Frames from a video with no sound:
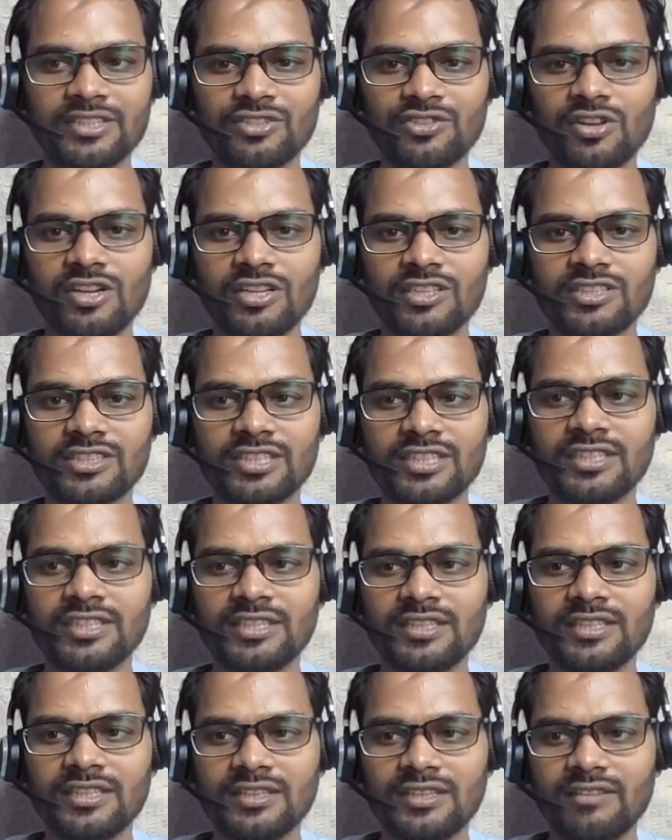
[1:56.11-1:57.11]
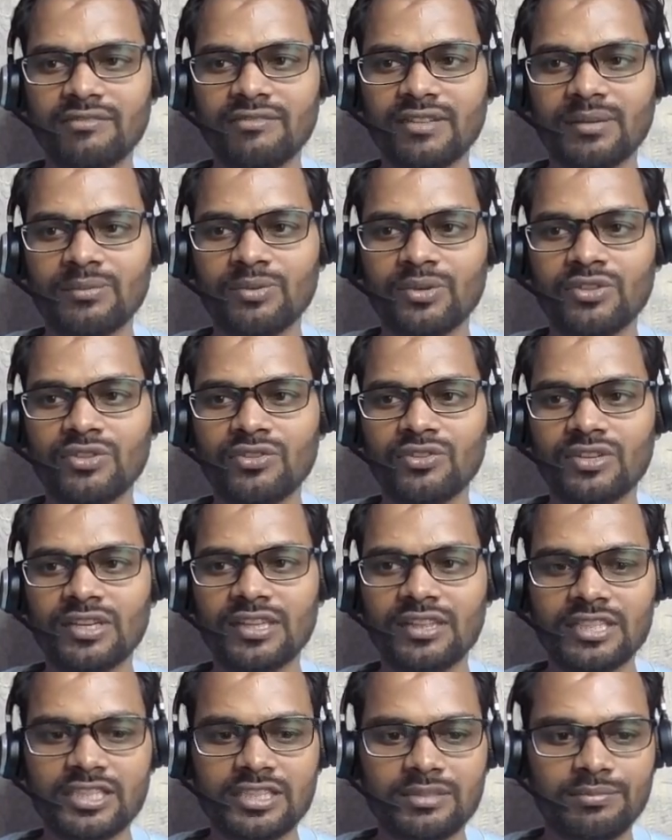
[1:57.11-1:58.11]
So let's see if I'm going to
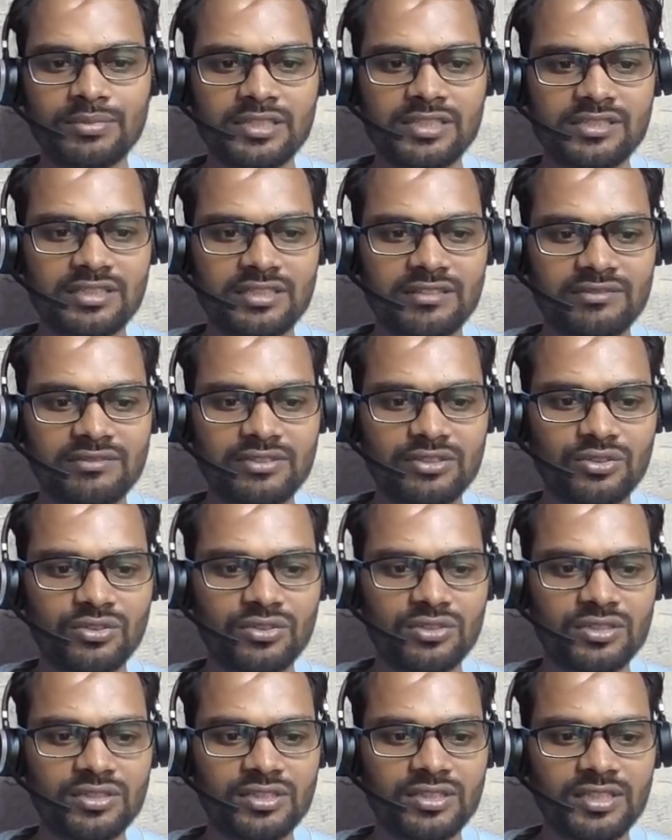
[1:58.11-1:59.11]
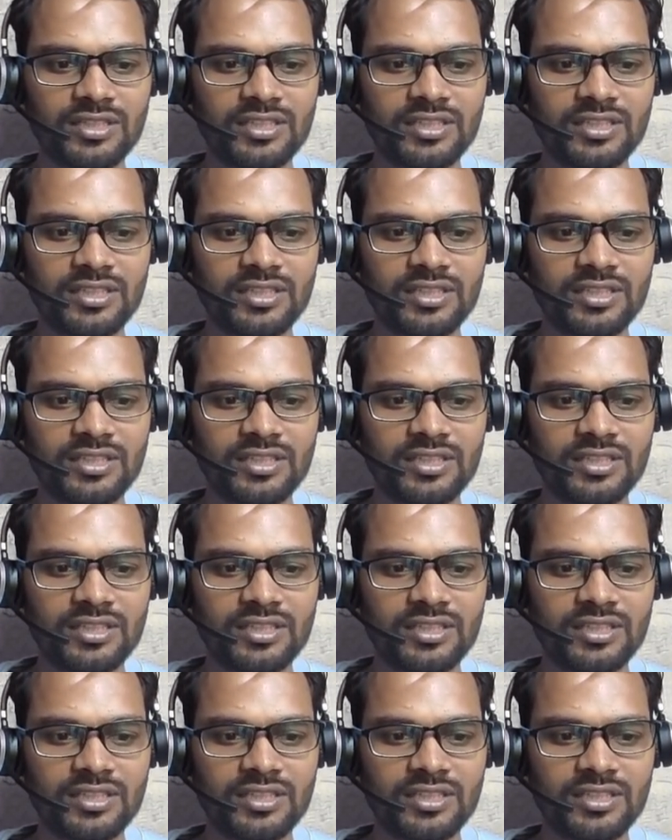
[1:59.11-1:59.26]
run this piece of code.